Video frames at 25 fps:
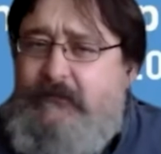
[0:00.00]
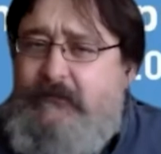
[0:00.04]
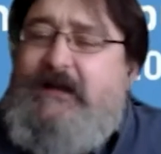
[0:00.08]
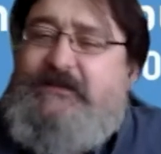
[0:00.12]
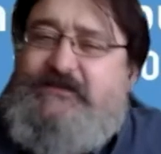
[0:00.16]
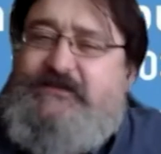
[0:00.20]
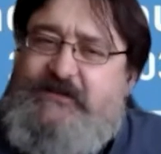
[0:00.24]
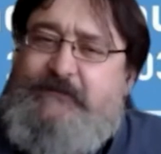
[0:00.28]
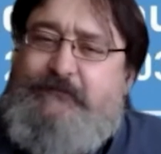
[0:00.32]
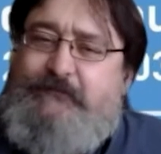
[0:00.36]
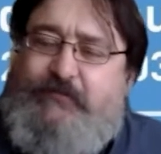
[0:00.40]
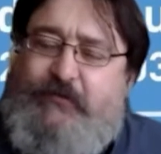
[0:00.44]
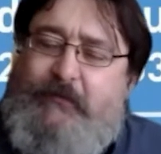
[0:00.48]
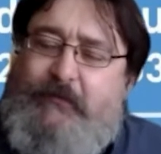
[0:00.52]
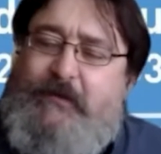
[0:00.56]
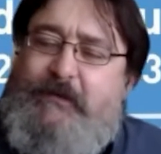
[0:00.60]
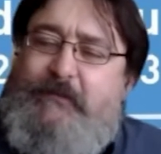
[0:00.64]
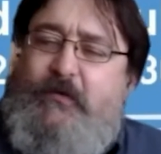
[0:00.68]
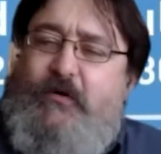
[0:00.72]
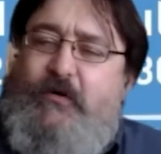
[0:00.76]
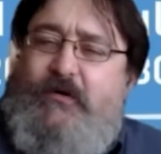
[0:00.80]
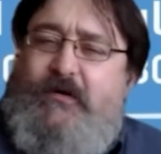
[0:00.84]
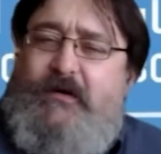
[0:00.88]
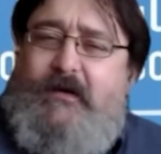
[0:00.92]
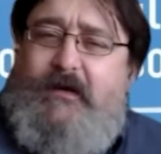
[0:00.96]
actually probably
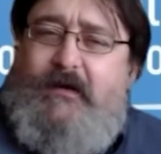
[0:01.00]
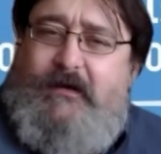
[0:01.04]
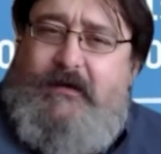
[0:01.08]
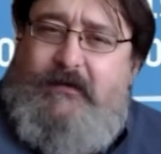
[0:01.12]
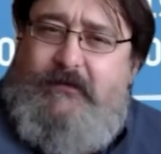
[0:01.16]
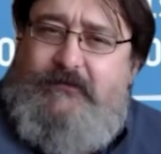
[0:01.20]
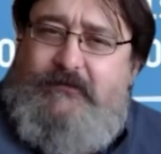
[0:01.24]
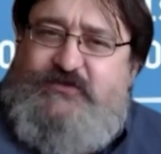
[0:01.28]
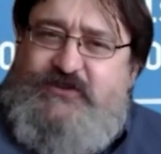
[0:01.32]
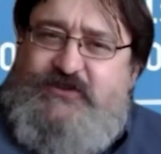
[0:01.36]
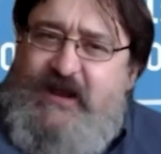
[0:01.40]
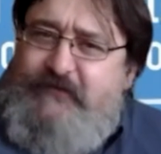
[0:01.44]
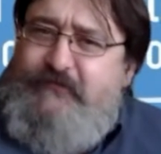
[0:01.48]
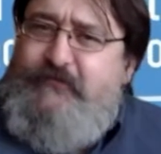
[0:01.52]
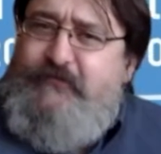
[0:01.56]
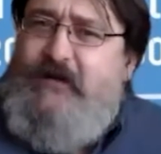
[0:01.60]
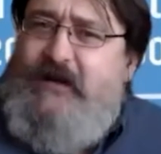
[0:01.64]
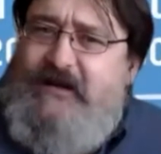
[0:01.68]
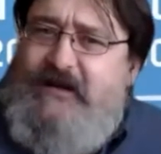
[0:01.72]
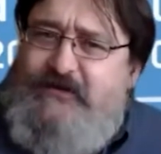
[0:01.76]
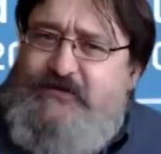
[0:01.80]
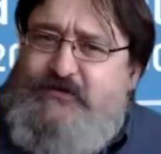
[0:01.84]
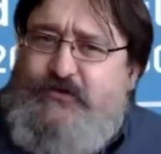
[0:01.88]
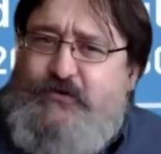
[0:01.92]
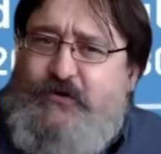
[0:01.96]
more
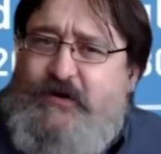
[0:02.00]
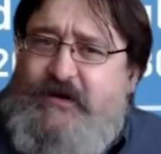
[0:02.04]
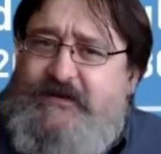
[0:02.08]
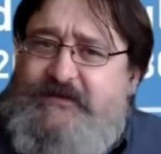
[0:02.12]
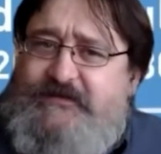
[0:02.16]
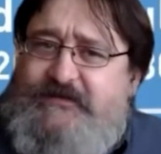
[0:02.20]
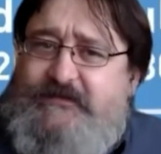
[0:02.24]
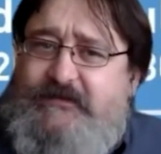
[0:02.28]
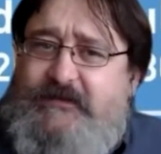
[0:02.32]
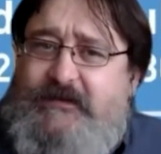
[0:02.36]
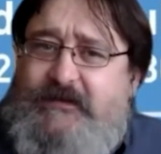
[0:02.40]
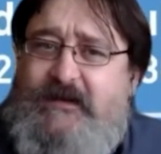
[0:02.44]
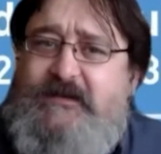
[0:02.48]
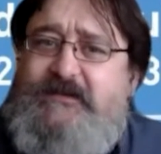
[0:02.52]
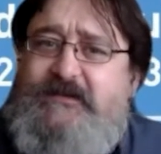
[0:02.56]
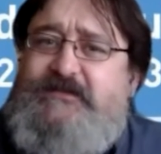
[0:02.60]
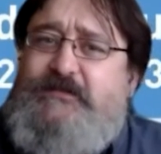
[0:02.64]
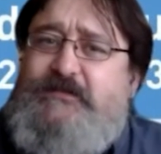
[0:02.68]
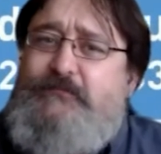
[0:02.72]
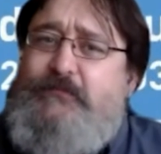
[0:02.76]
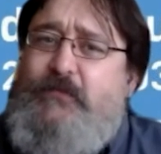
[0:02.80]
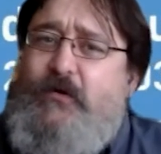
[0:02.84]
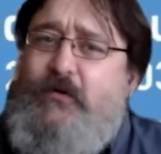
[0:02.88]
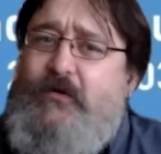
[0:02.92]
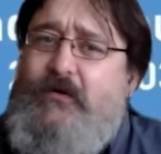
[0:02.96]
general interest,
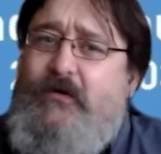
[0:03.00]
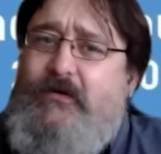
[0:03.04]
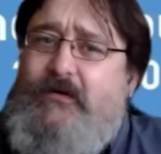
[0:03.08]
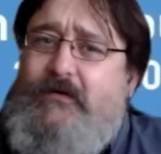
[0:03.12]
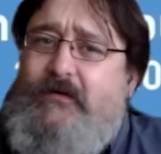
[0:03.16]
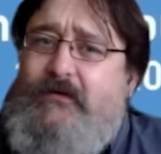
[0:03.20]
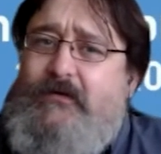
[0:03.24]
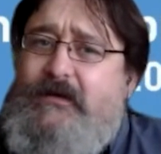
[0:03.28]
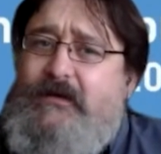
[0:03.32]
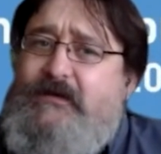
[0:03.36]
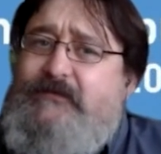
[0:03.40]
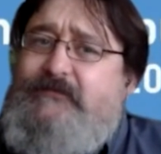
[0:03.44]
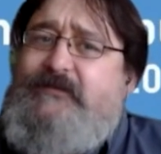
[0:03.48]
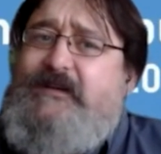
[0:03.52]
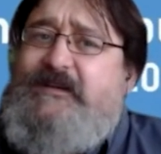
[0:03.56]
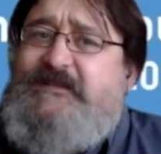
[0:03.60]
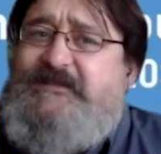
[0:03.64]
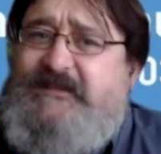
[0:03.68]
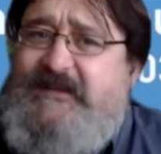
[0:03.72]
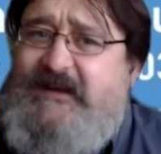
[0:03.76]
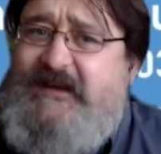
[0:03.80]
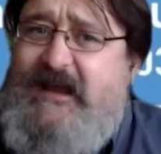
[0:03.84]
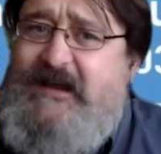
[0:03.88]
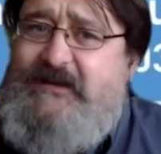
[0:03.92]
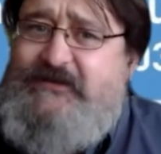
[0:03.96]
into more
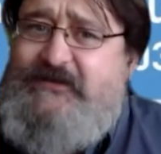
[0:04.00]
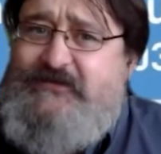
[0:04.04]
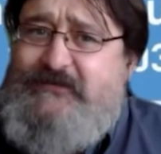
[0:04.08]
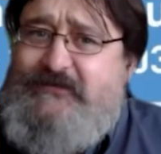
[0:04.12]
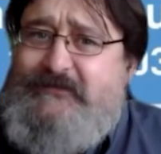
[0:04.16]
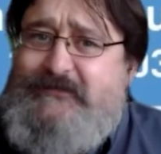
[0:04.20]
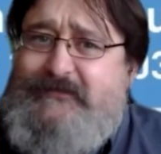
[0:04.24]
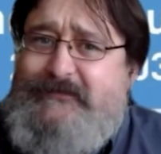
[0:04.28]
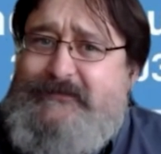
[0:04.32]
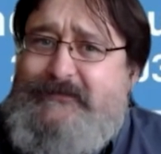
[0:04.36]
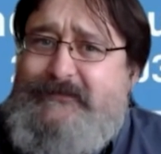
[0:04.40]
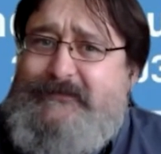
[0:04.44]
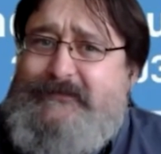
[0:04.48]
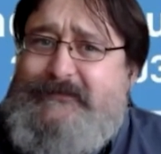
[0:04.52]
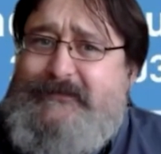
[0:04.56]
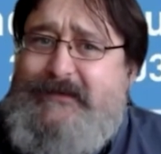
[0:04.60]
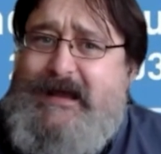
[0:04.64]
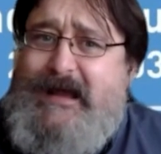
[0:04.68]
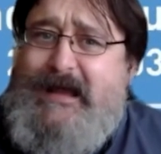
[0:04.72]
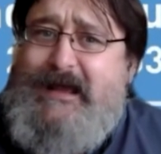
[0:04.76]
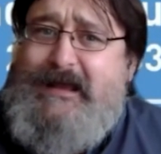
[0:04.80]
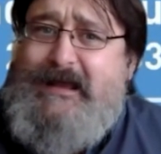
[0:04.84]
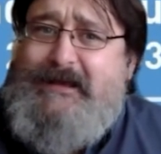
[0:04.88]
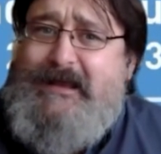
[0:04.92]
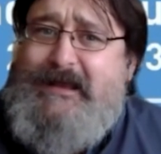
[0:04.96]
investigation
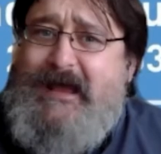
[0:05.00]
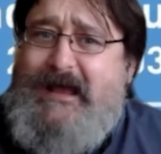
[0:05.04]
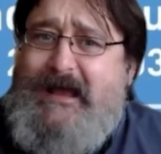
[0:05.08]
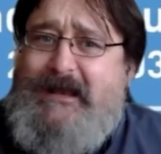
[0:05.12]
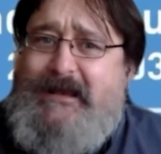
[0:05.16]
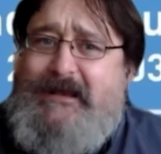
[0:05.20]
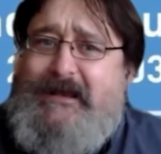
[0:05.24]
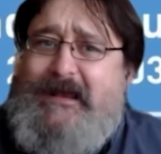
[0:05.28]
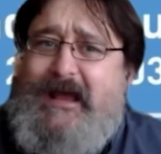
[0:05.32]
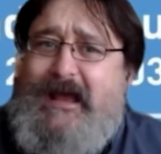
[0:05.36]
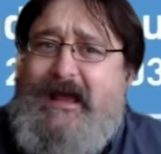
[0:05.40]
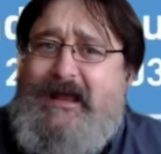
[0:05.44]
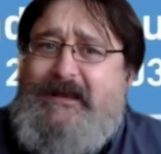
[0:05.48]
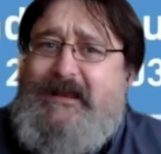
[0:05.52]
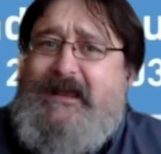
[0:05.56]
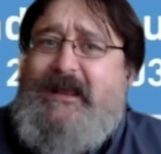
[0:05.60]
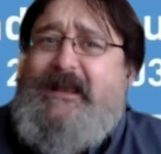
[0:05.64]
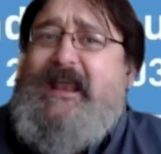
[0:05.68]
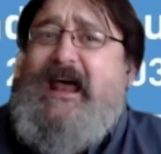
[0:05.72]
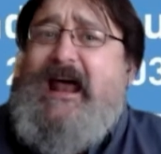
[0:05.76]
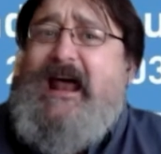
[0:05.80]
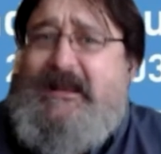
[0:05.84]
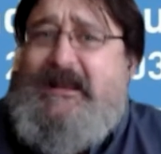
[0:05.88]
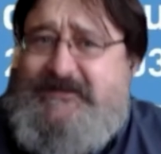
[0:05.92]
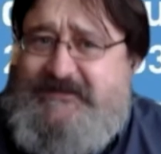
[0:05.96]
and
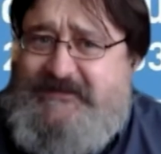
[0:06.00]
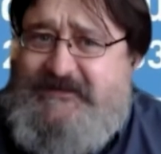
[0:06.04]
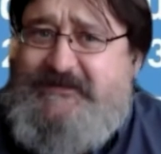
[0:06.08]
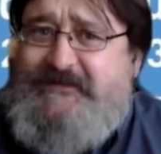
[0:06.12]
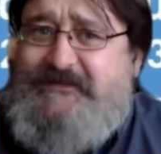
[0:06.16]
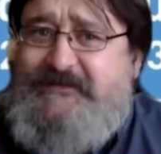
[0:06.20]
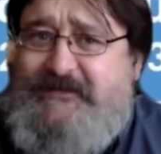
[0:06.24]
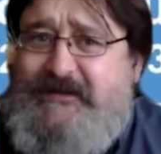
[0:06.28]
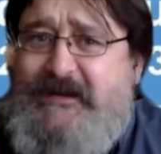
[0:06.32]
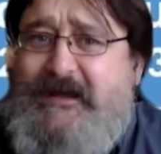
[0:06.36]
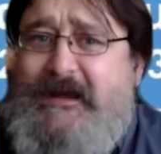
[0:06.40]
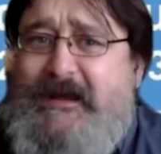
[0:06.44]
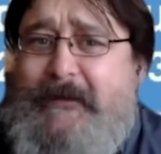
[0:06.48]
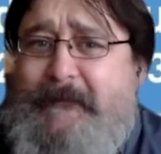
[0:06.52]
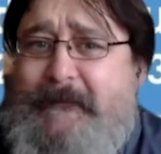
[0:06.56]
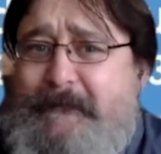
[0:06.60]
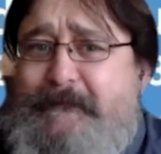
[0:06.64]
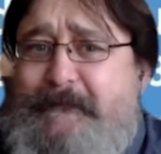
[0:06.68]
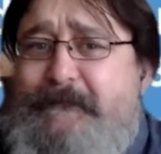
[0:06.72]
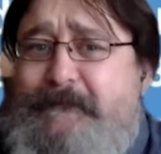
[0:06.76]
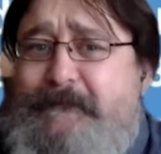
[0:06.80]
analysis. Yeah.